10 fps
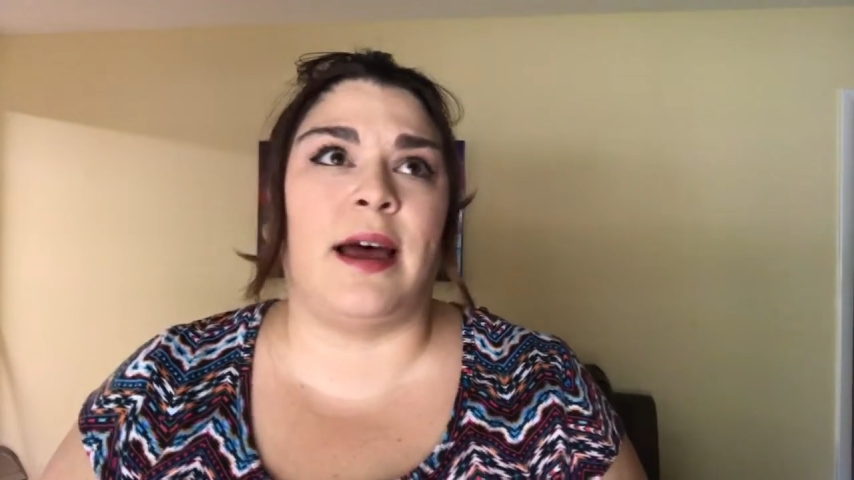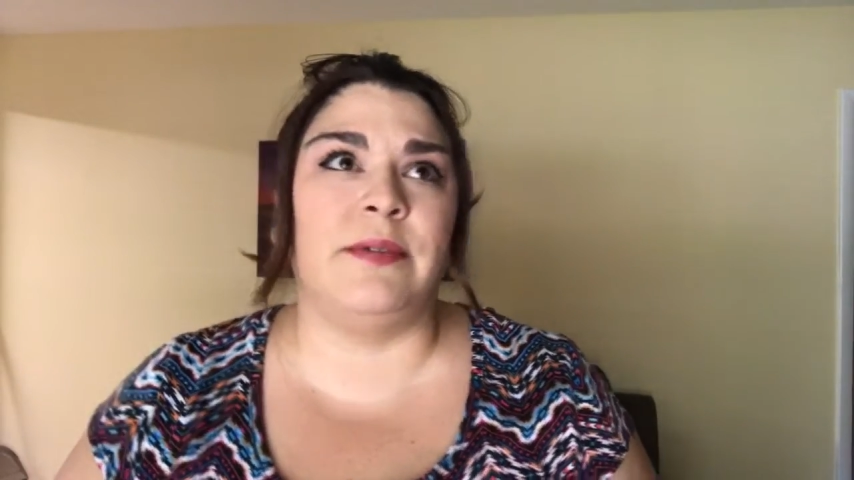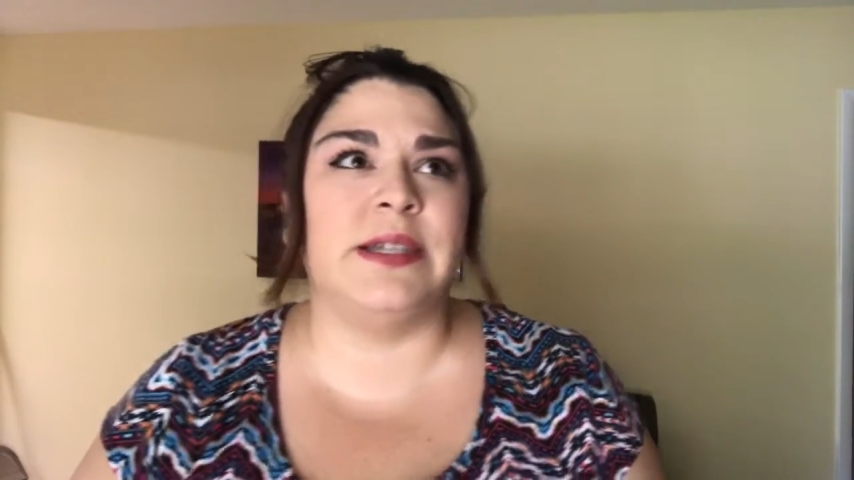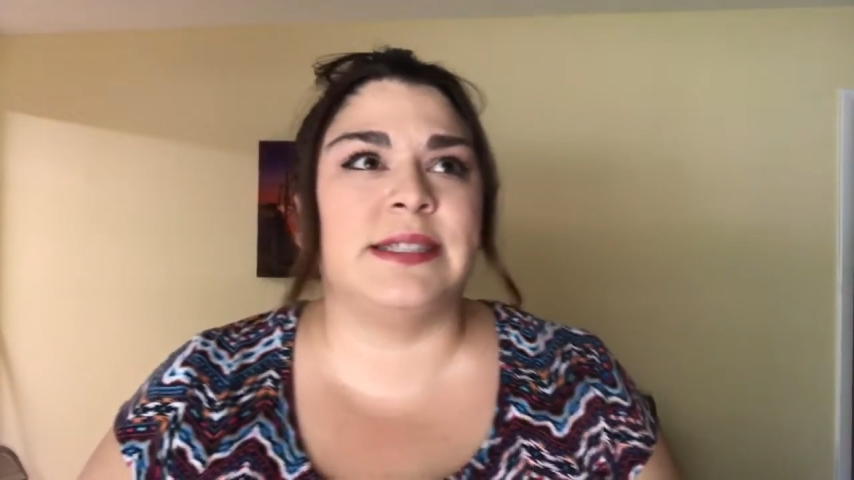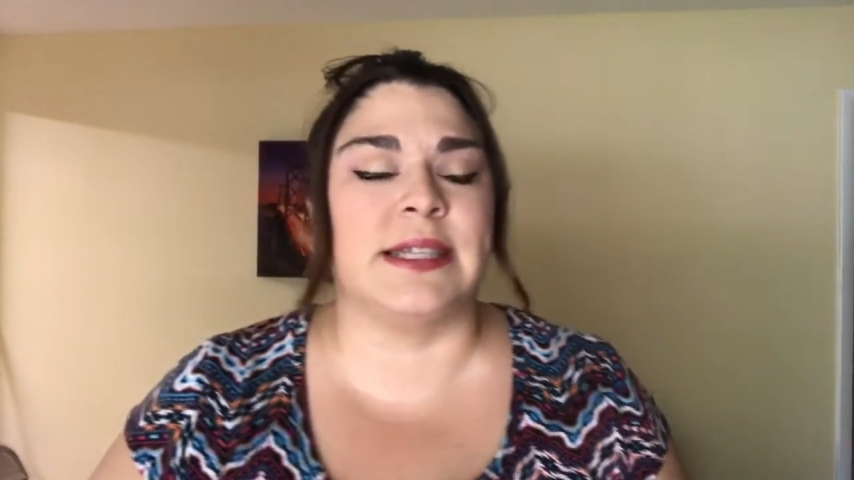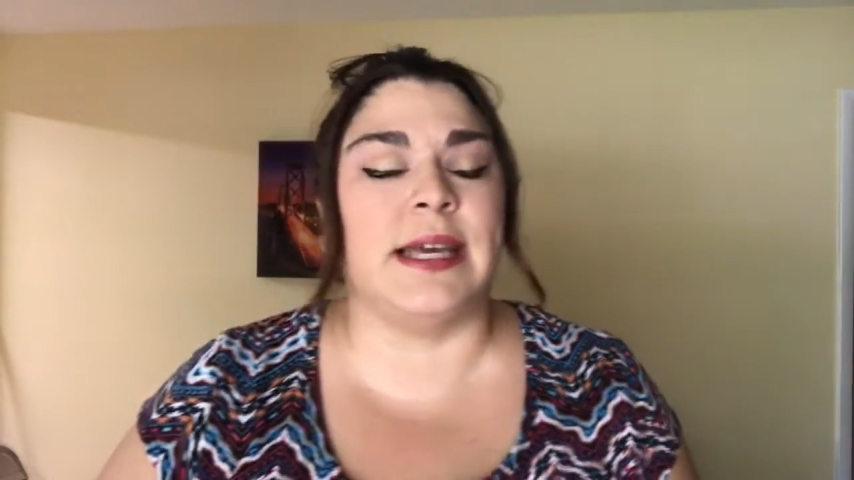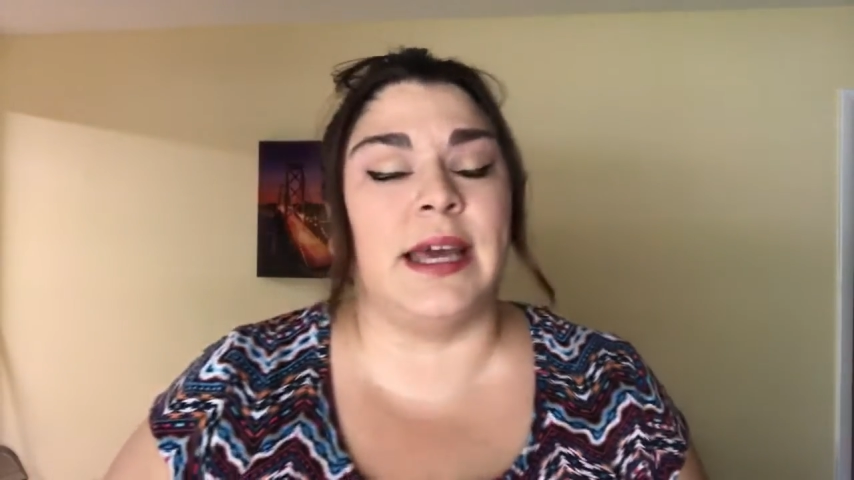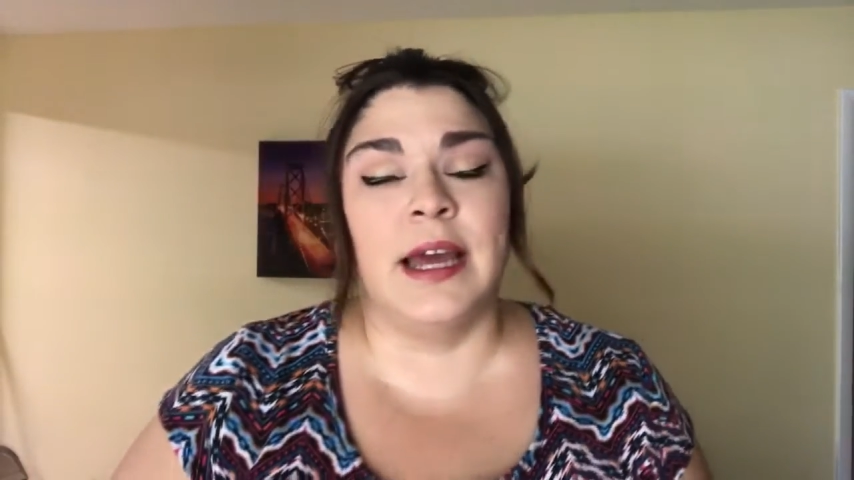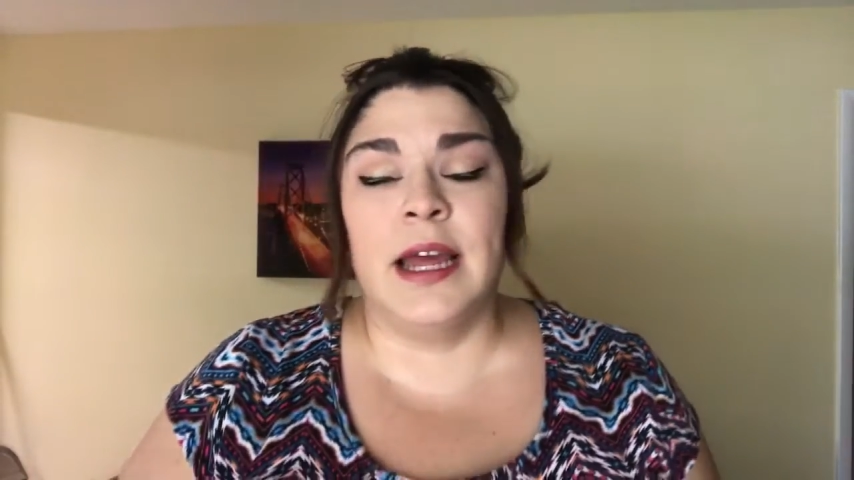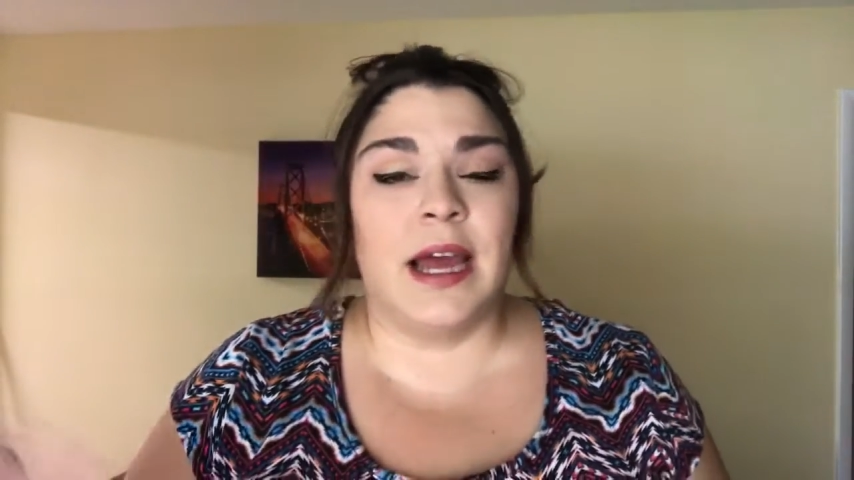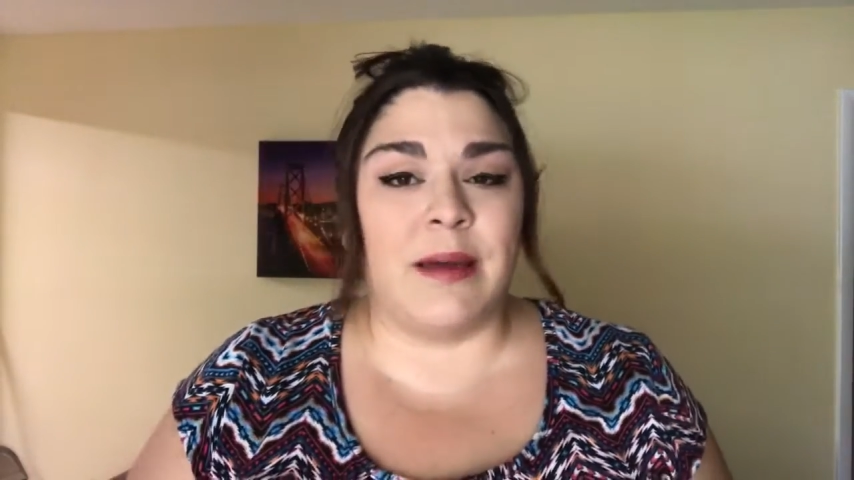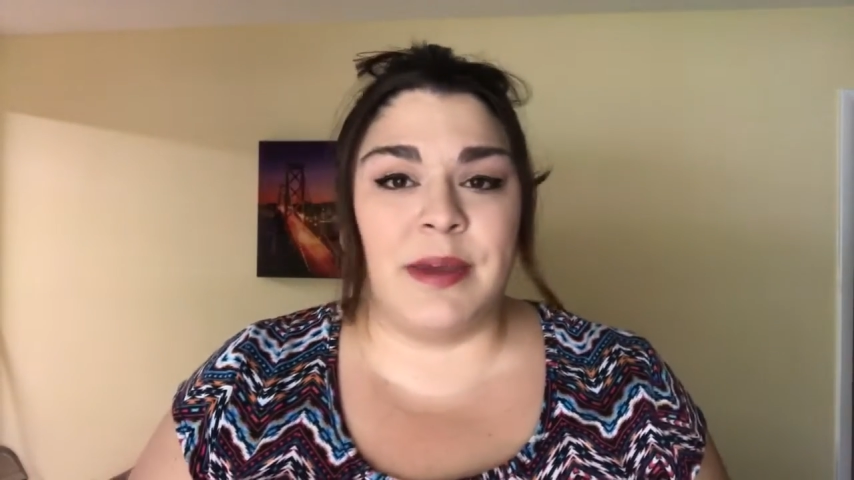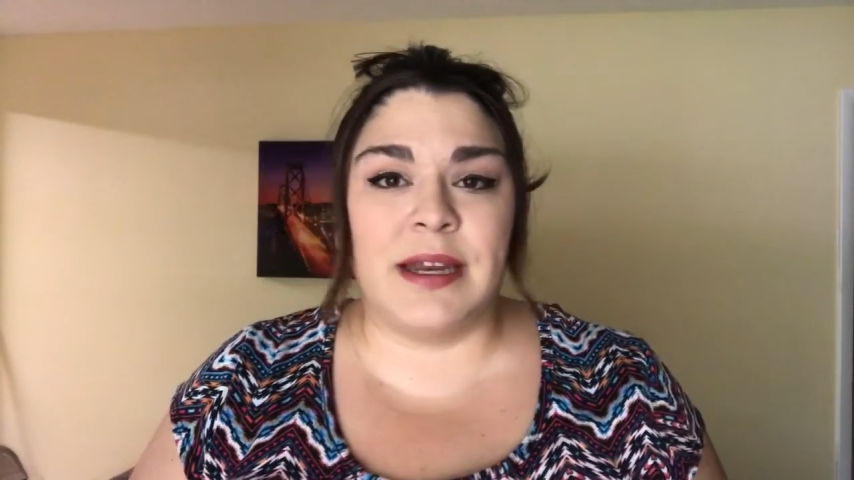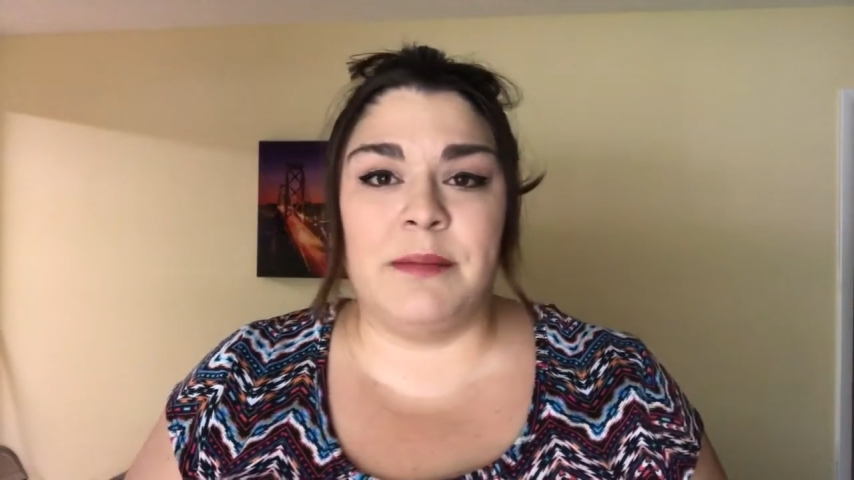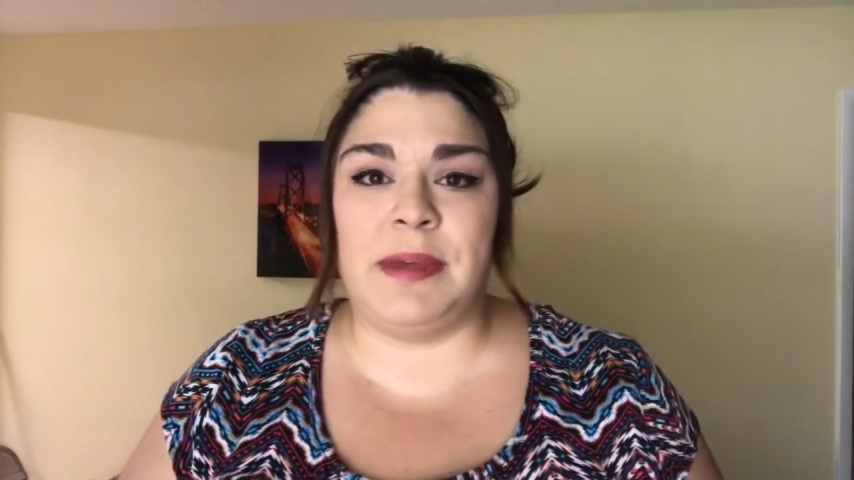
Obviously, I'm gonna